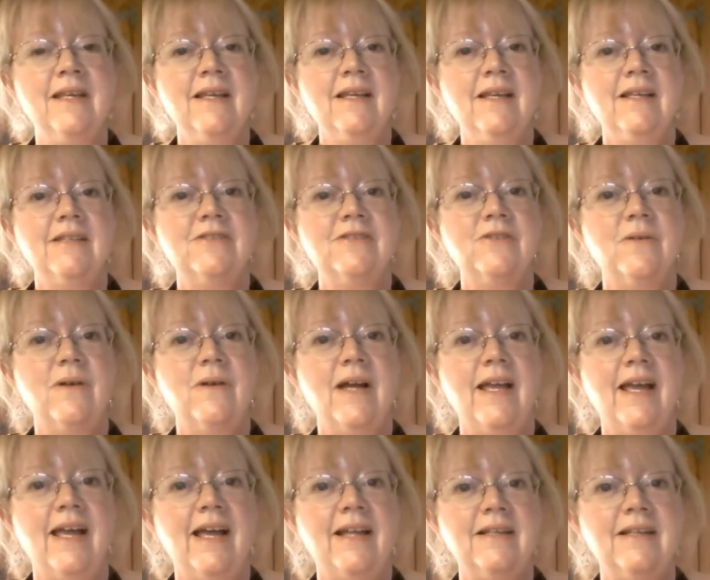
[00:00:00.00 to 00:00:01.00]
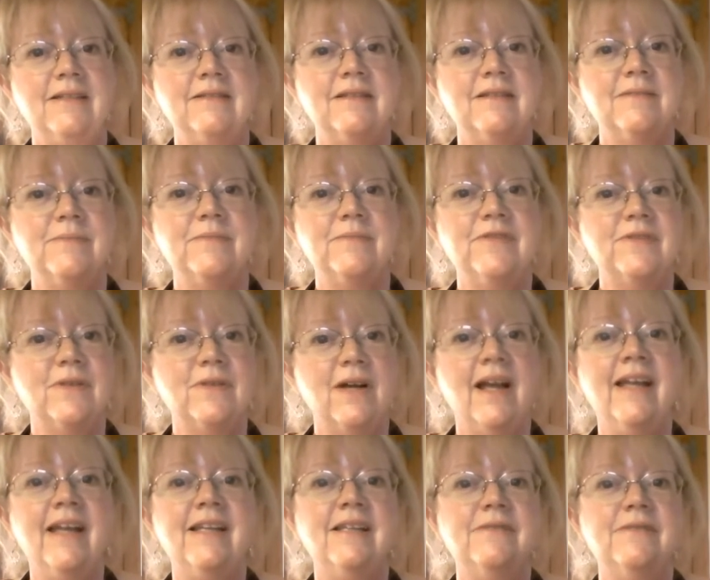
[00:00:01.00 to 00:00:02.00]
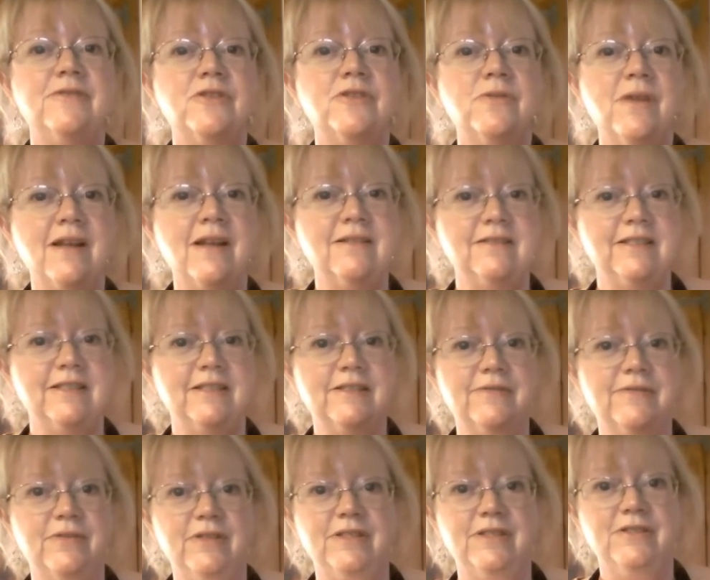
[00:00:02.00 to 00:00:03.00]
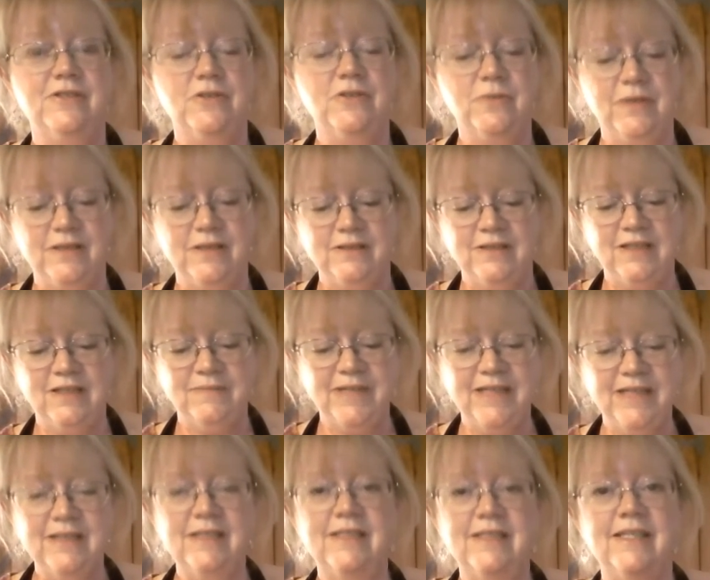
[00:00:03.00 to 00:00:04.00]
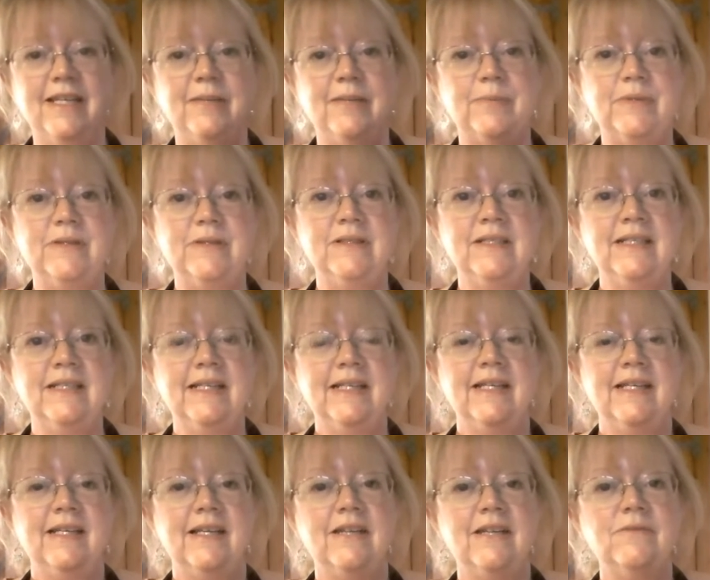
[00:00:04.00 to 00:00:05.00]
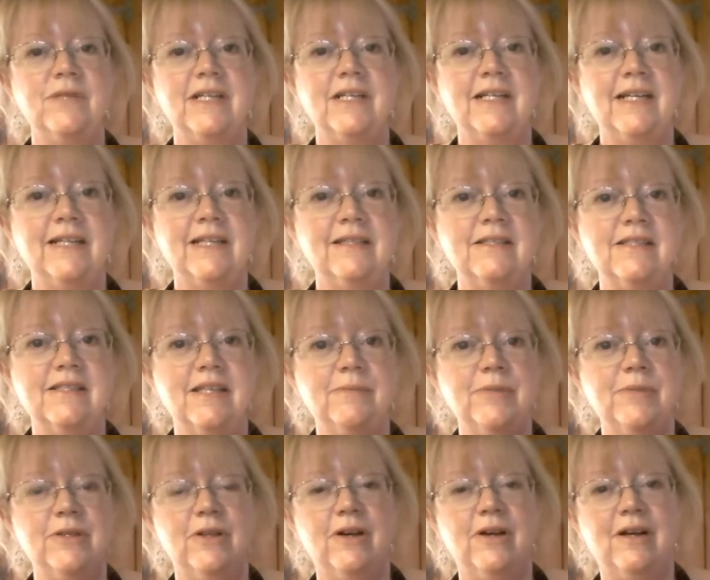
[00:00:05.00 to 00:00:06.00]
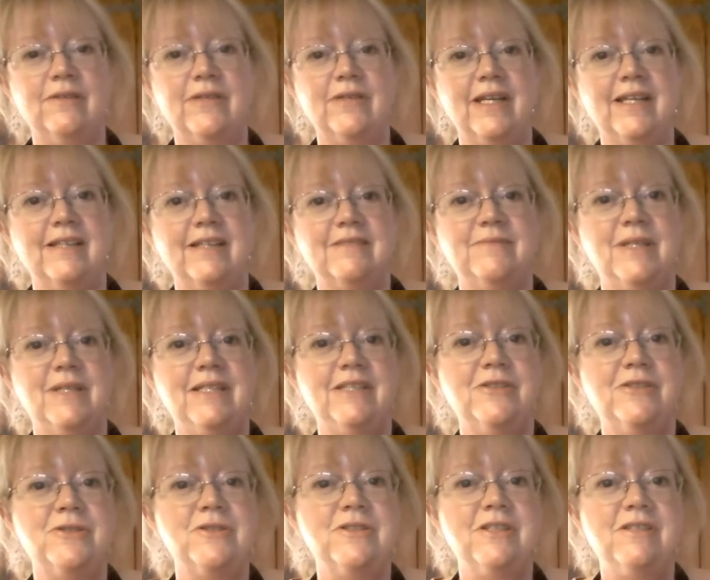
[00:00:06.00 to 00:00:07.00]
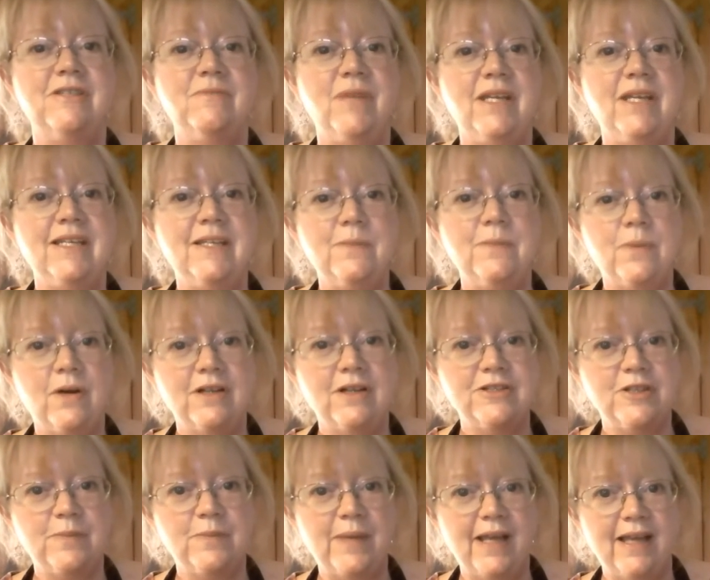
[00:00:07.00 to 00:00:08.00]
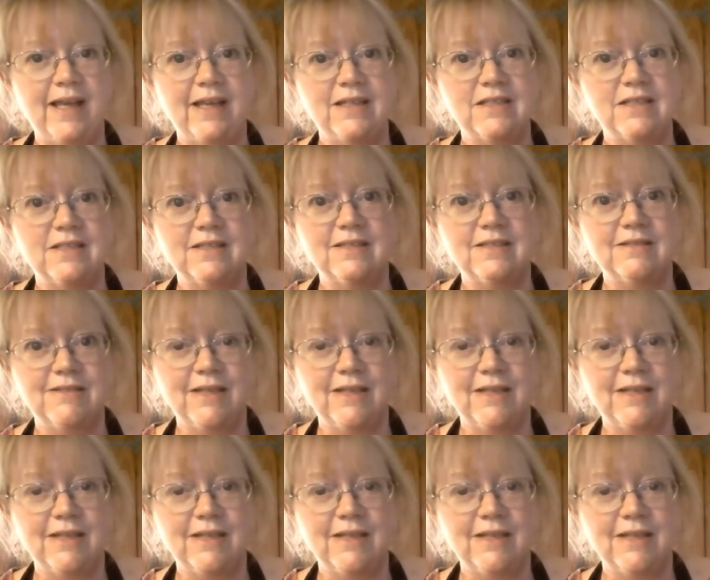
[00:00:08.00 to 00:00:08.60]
So I had a variety of treadlings for this twill, and I made the sample. And when I got the sample off, I had been interested in making project bags.